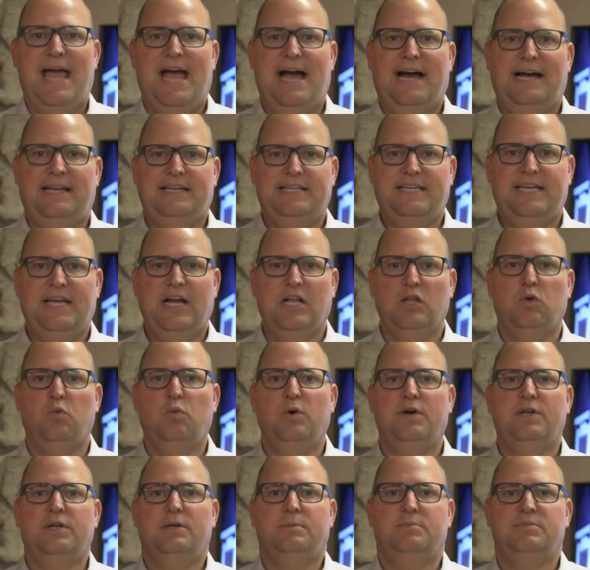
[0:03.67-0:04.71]
at Keller
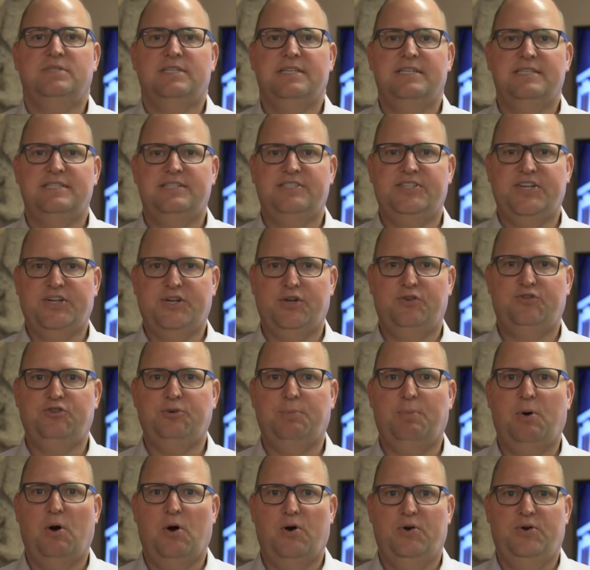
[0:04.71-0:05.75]
Williams
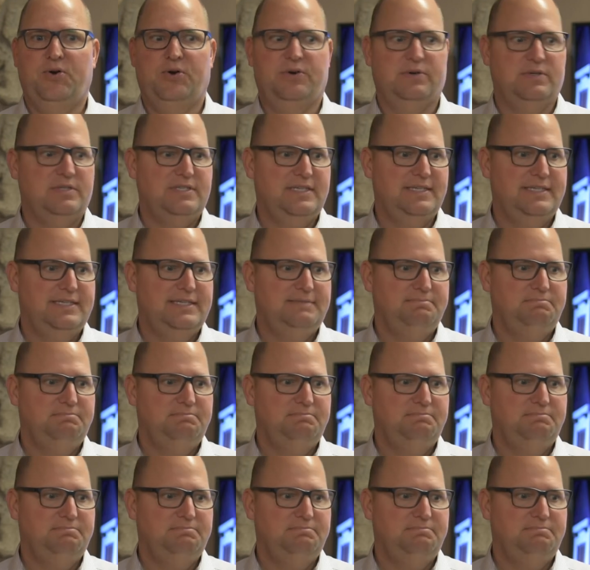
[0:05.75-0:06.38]
Signature Partners.